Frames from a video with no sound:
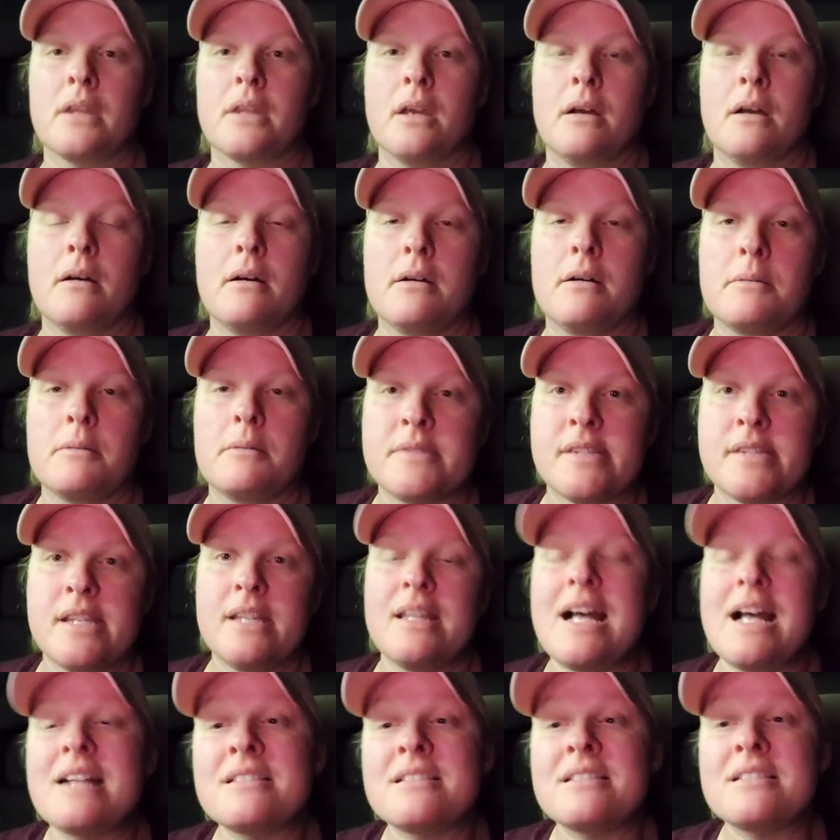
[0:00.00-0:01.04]
Um, see,
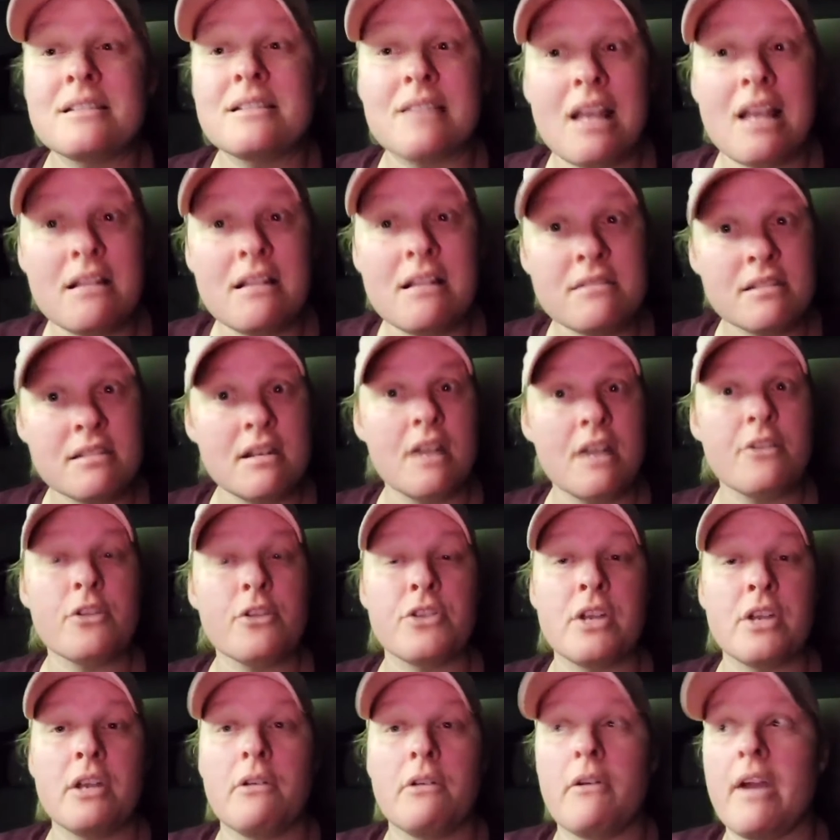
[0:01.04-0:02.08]
that's that's another
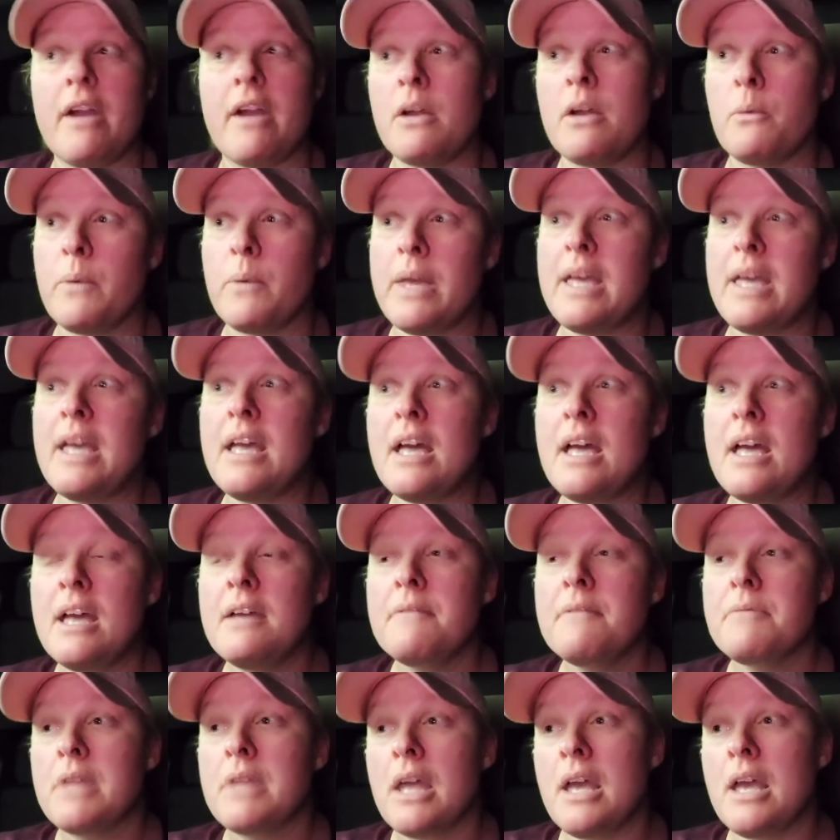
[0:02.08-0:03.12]
thing, Greg. We
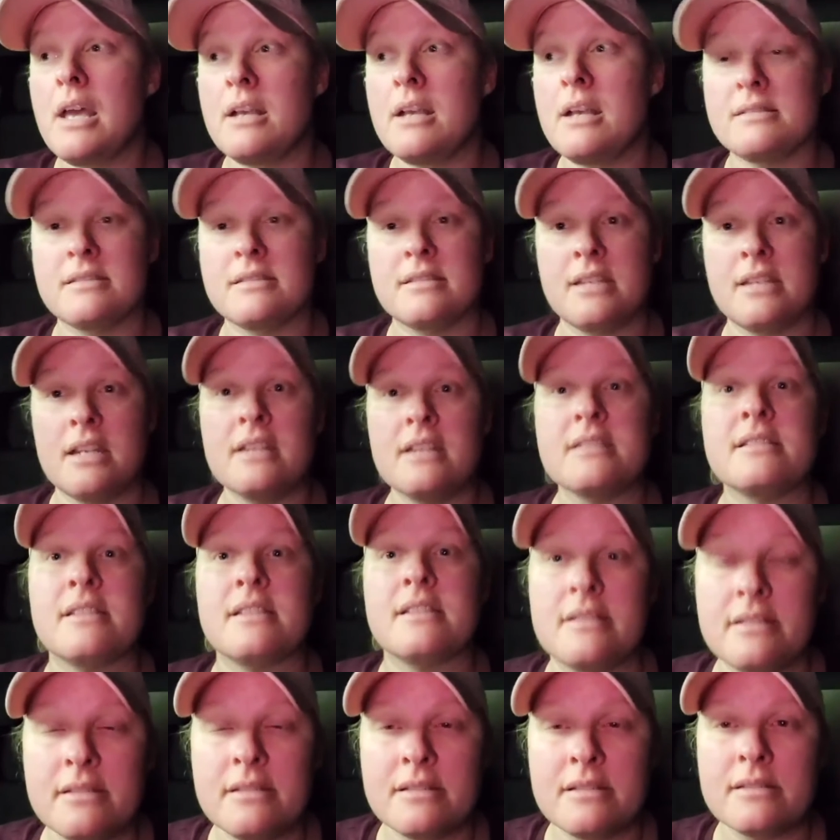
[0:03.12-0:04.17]
as
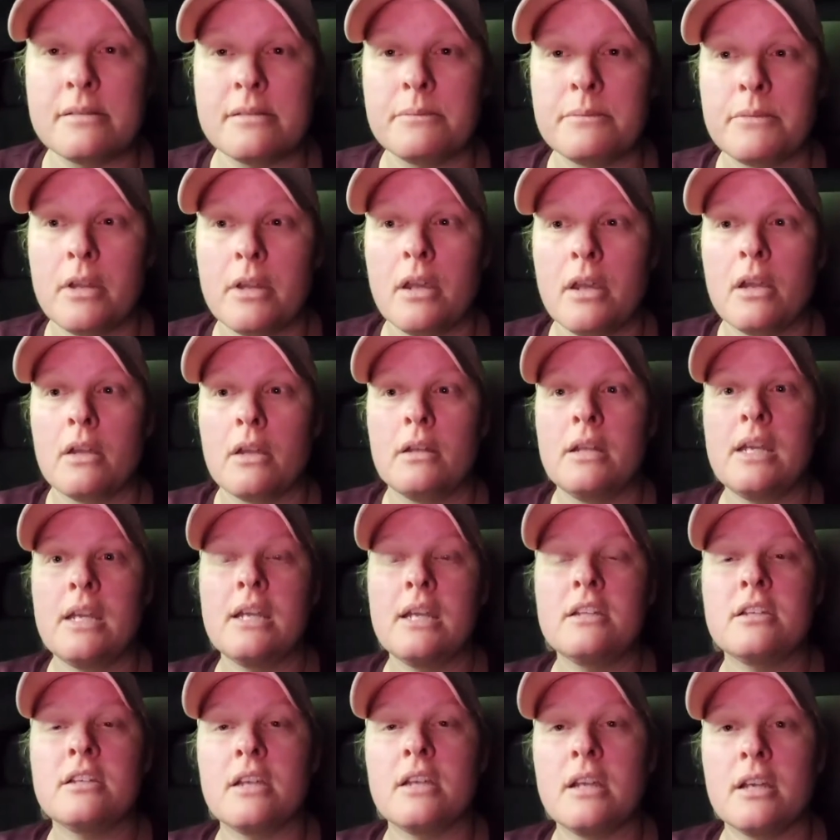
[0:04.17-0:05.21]
citizens
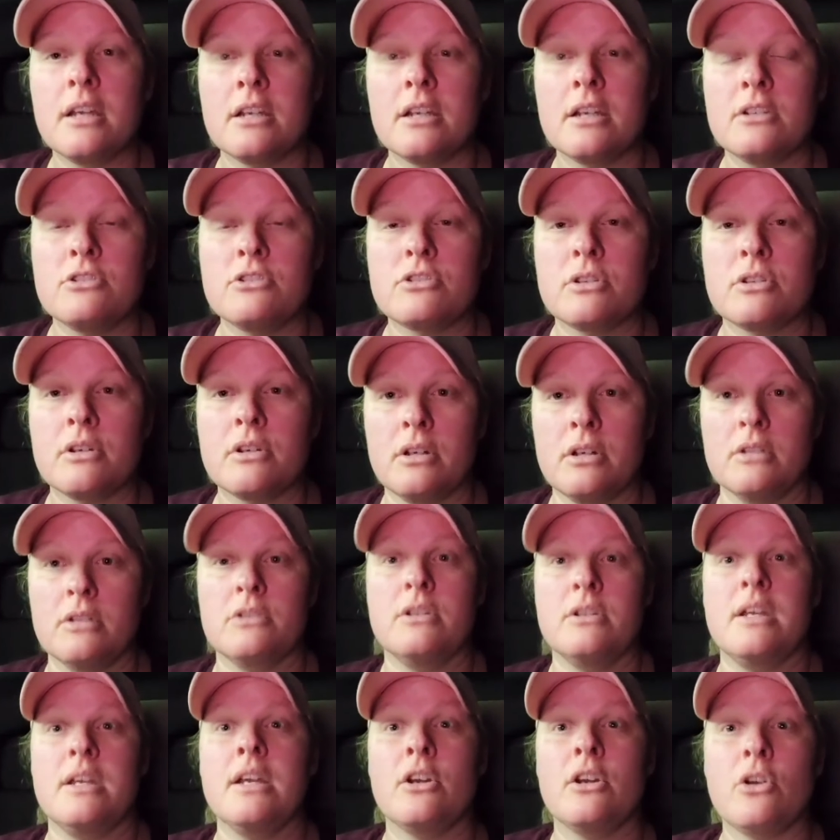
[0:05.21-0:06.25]
need to
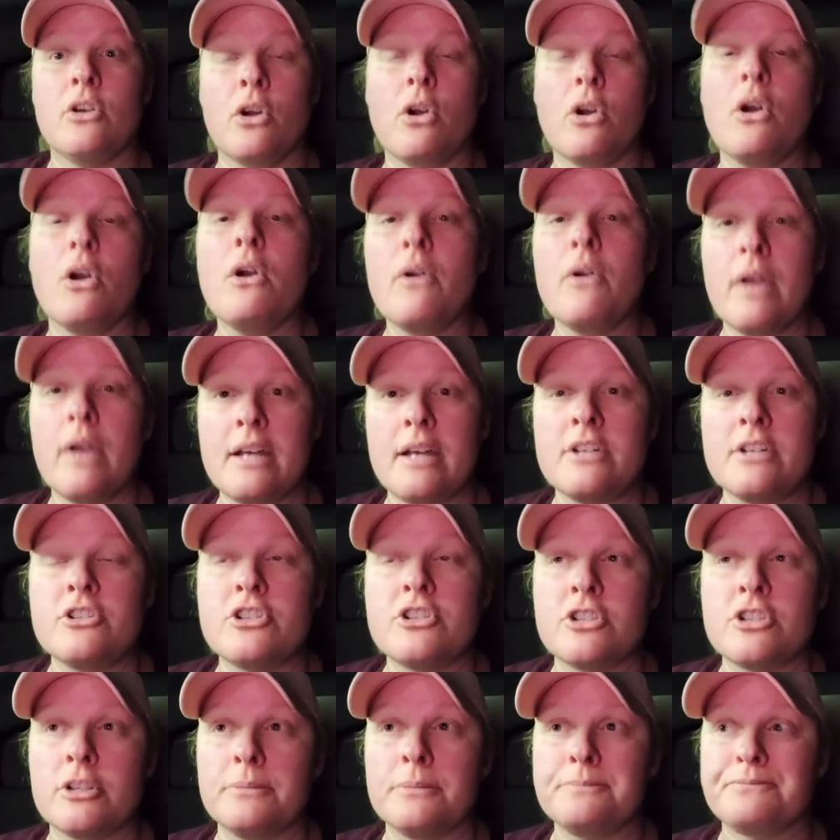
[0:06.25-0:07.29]

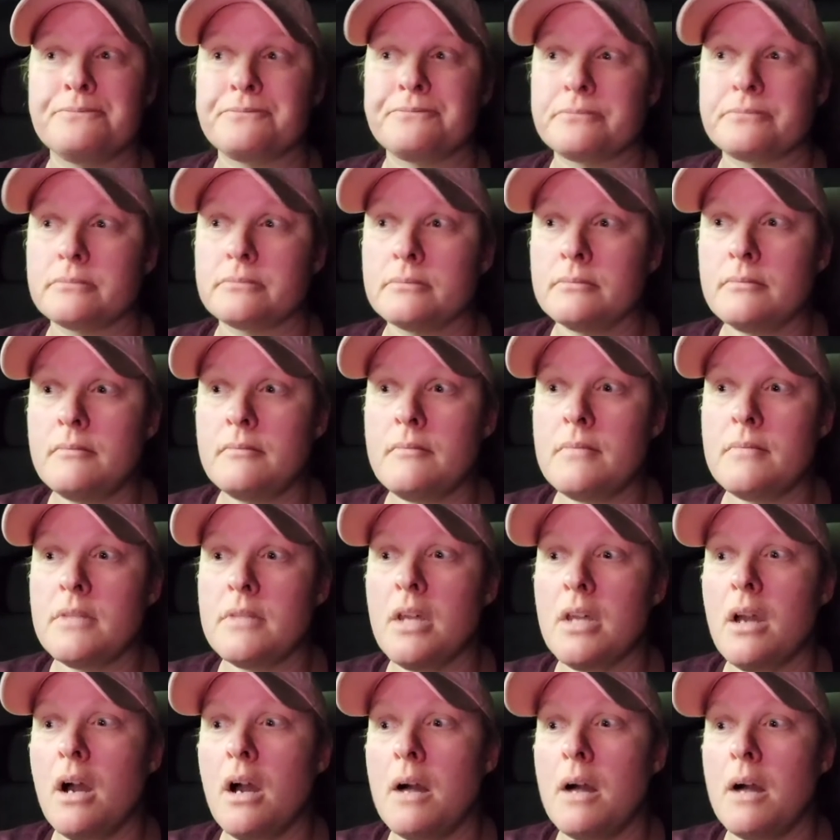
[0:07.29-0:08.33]
encourage
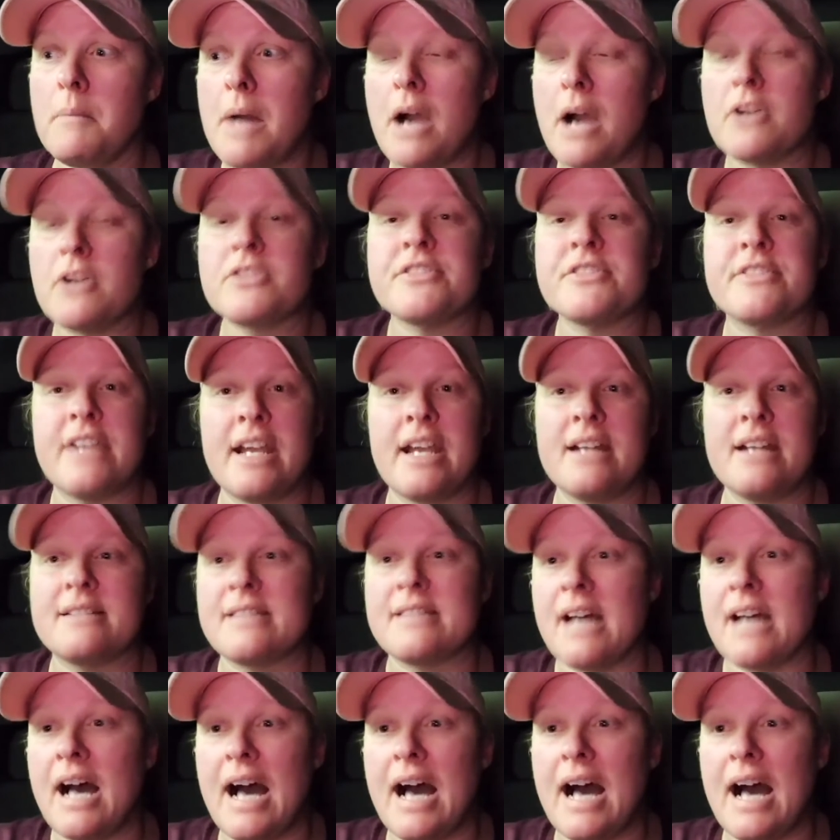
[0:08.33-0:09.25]
um, our states.